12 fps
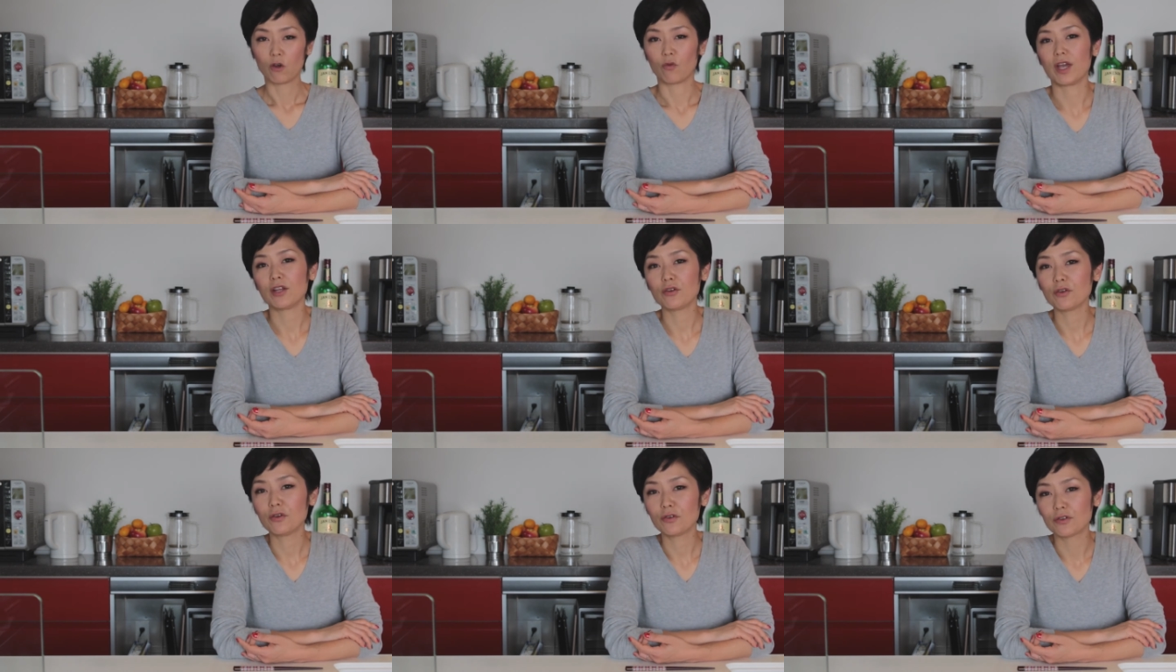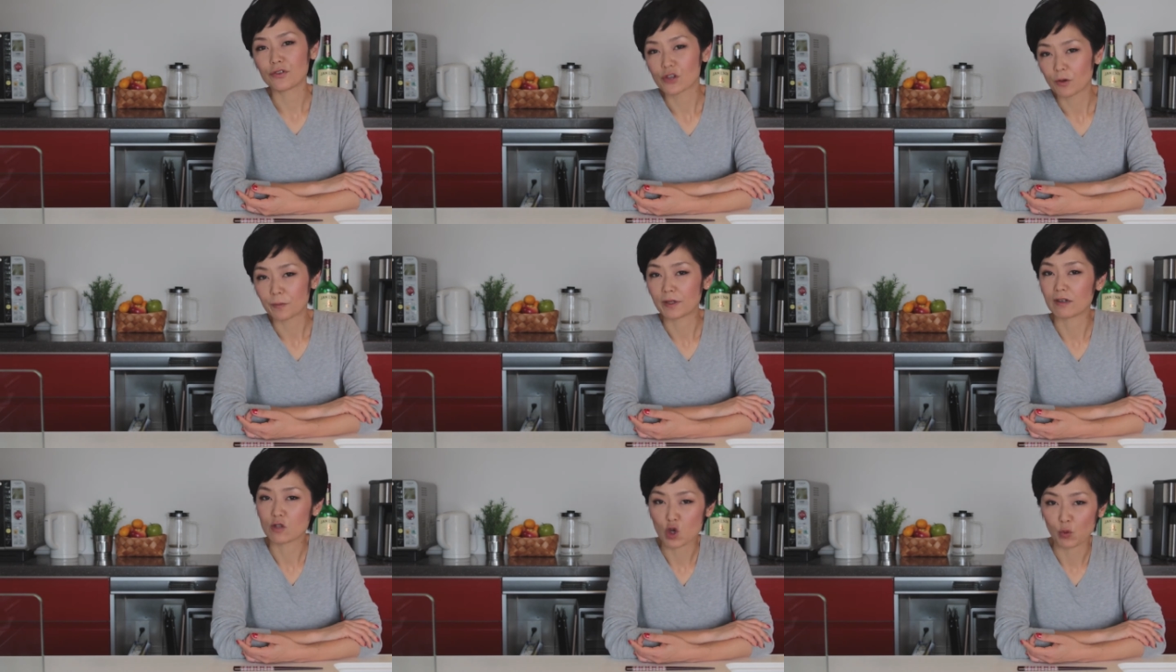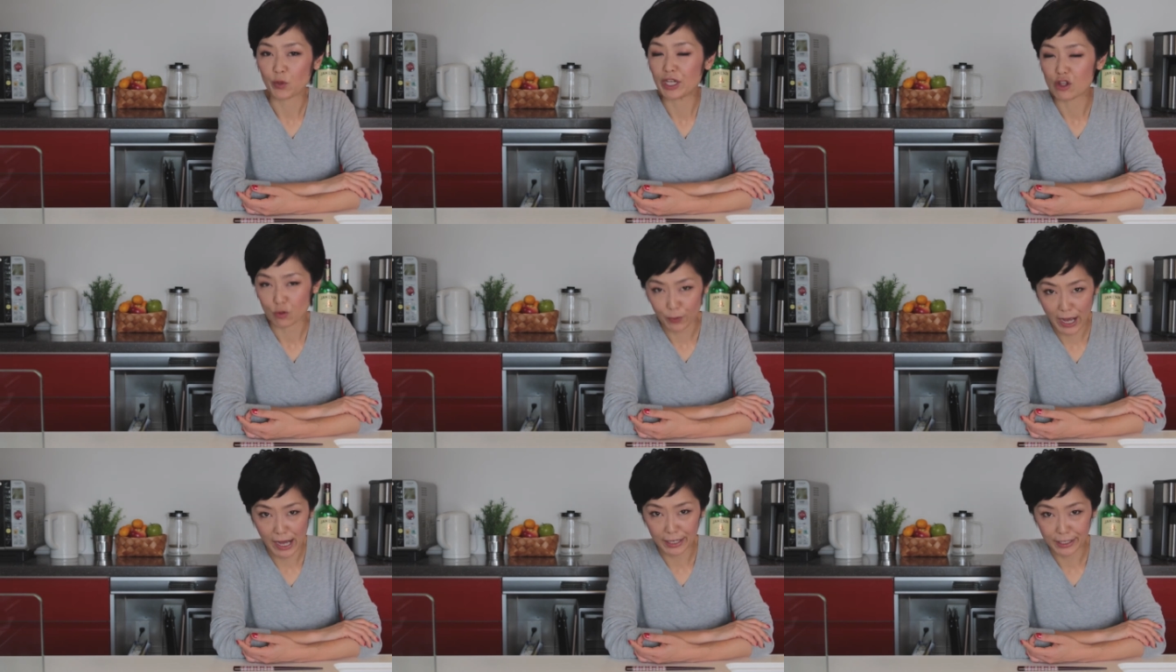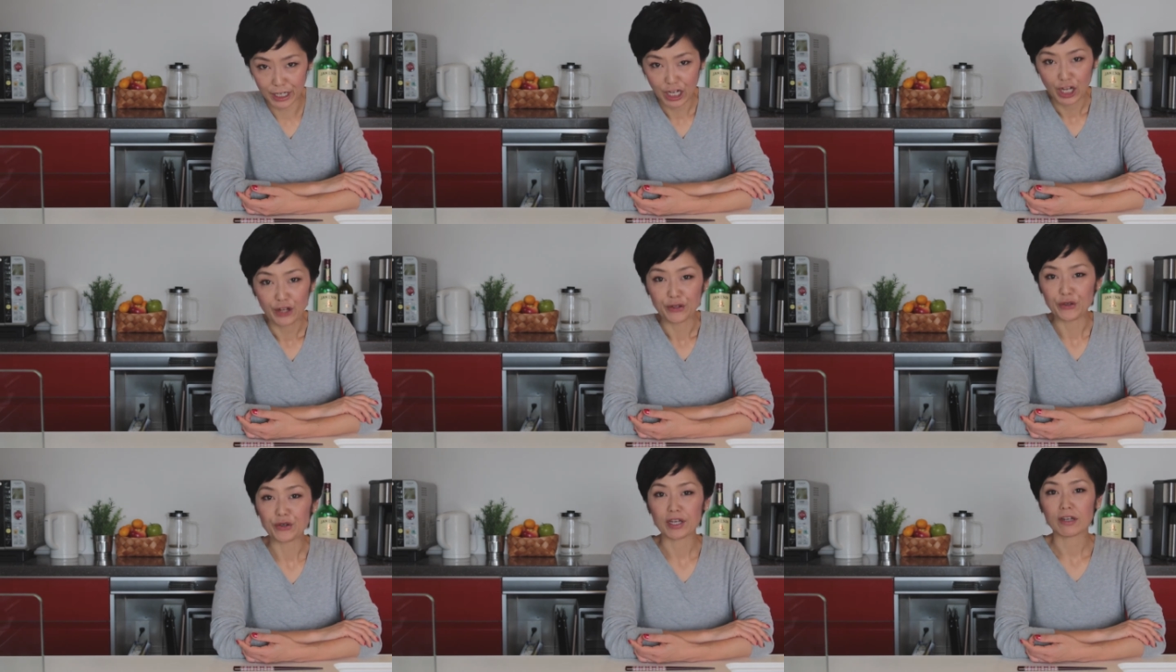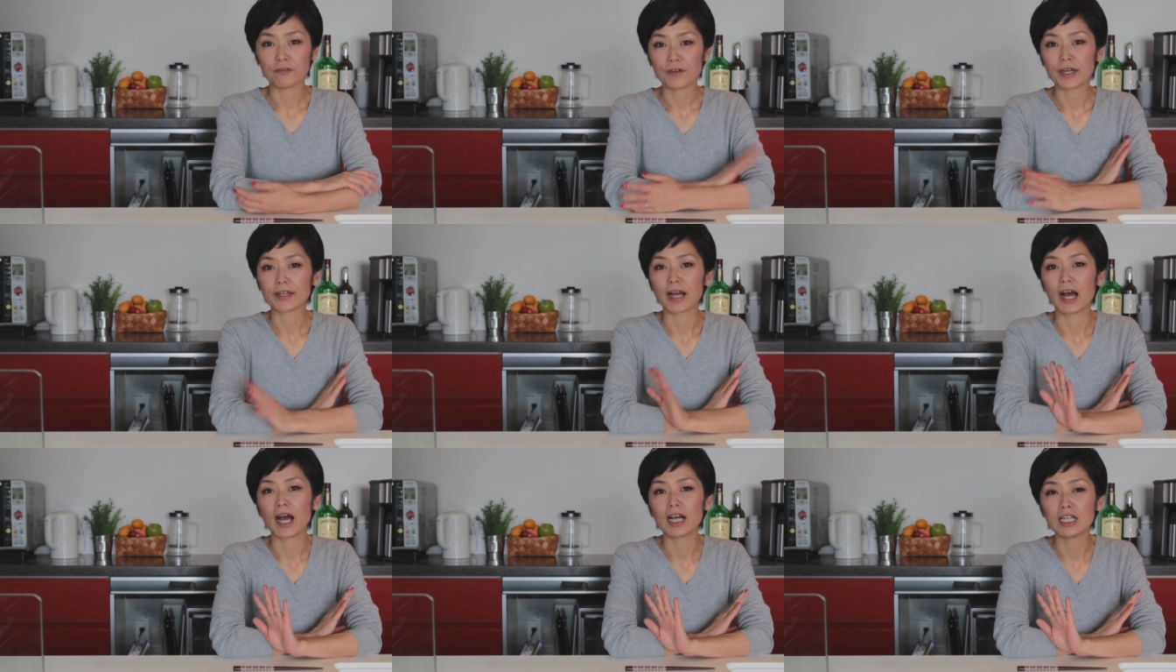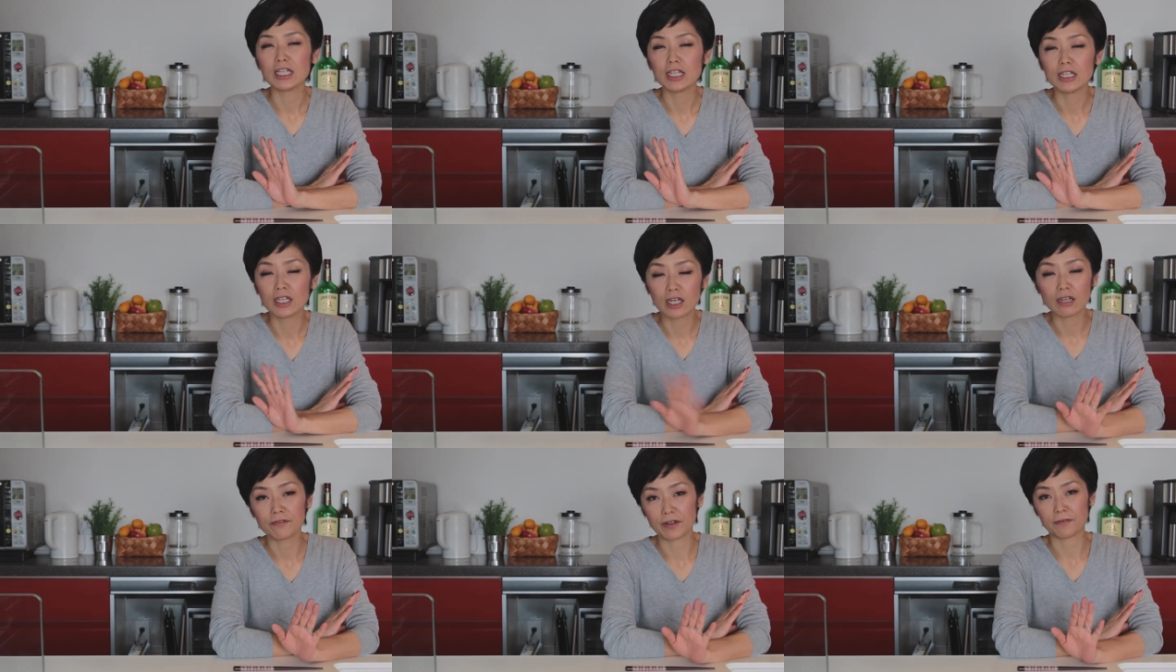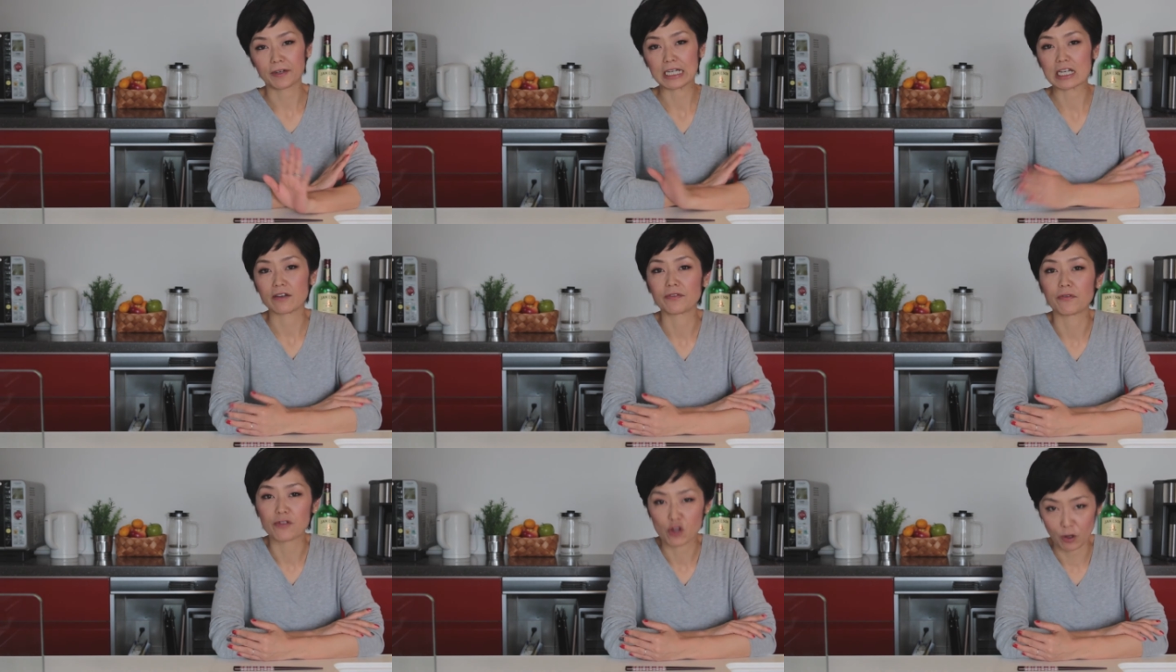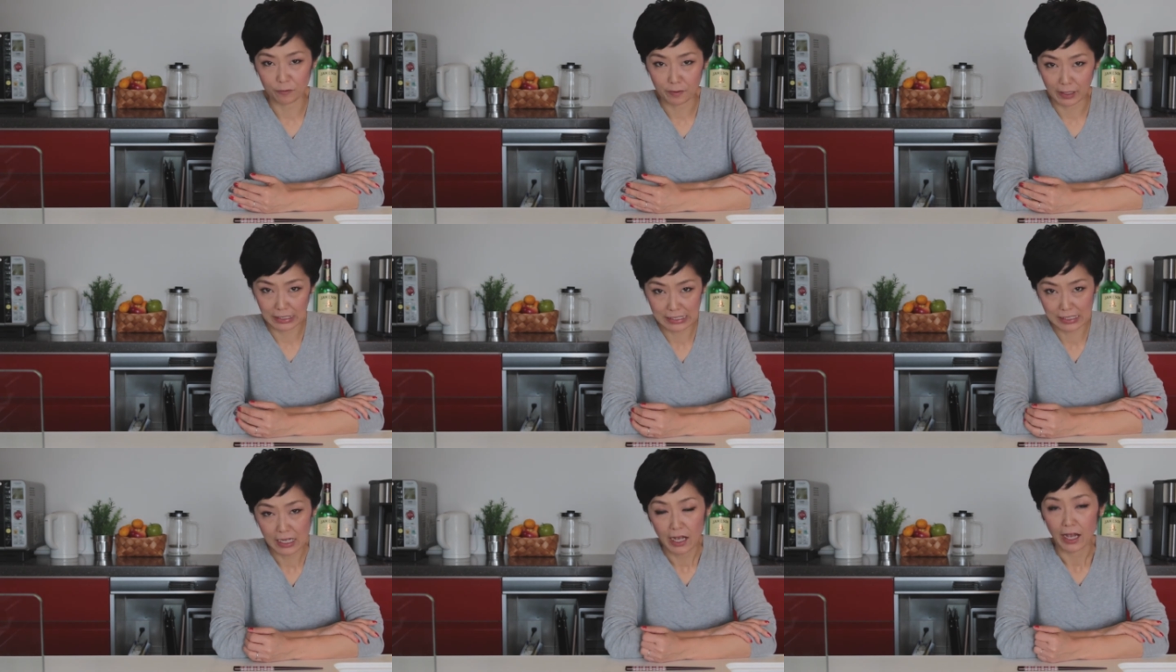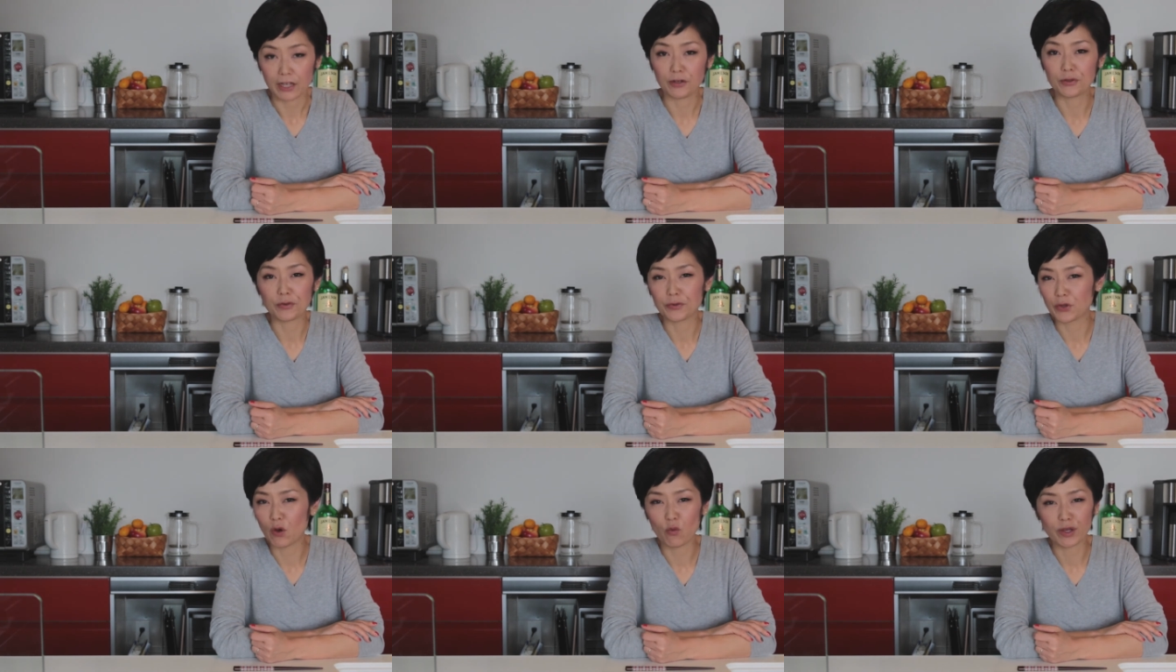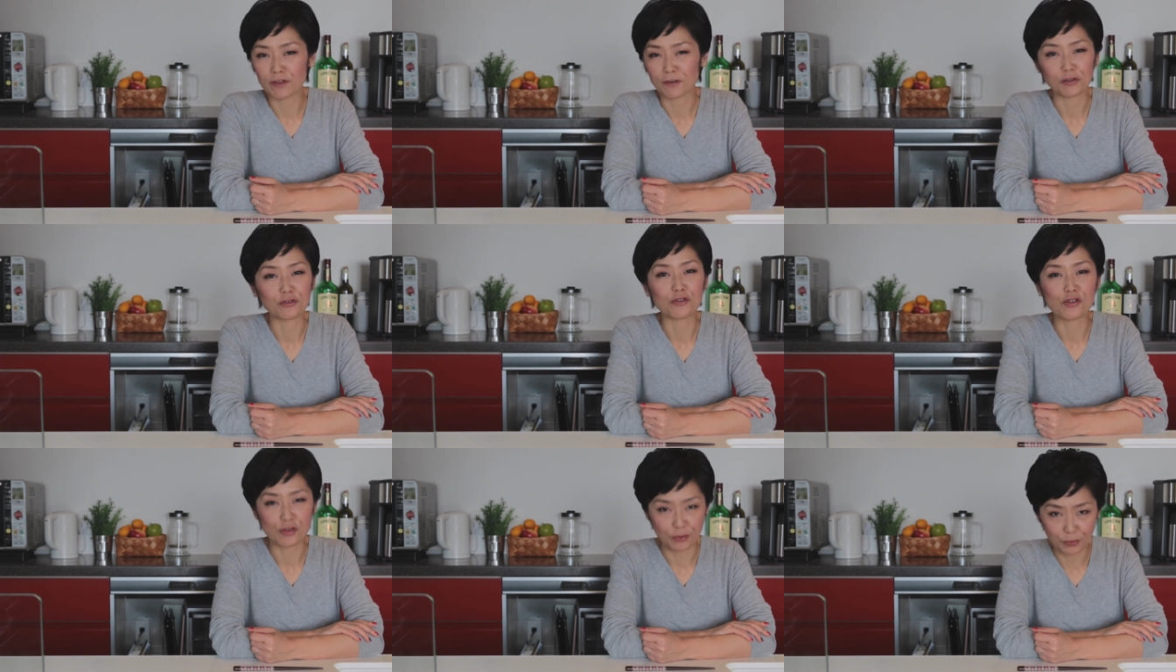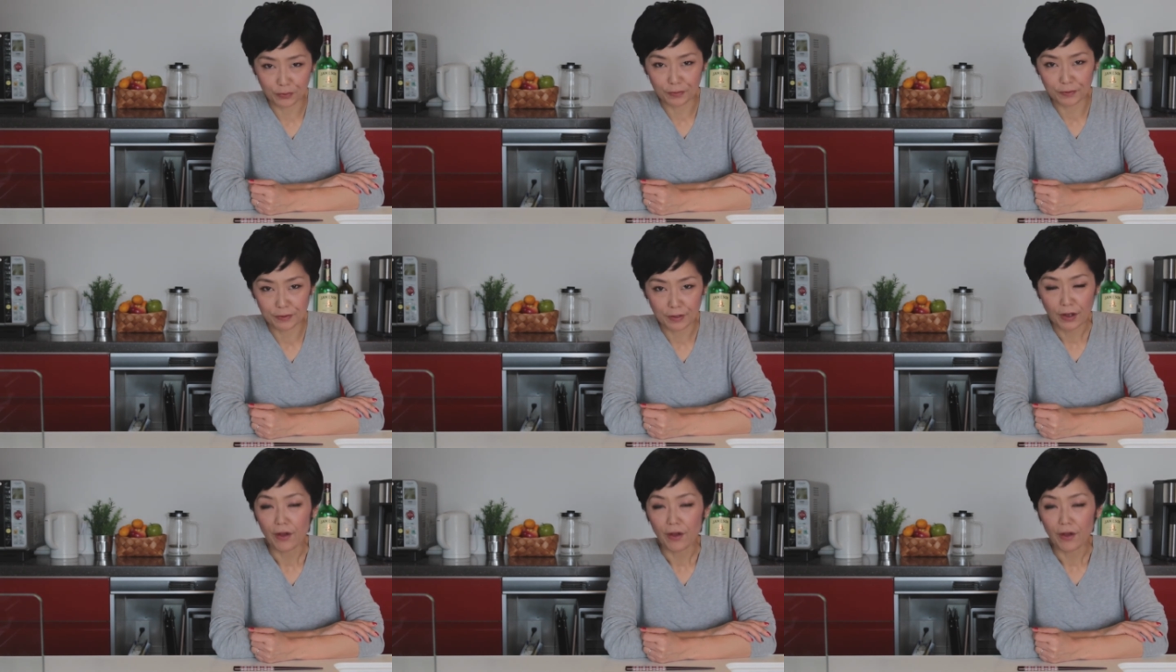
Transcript: When you go to chopstick shop in Japan, you can find a lot of different types of chopsticks and you don't know which one to choose.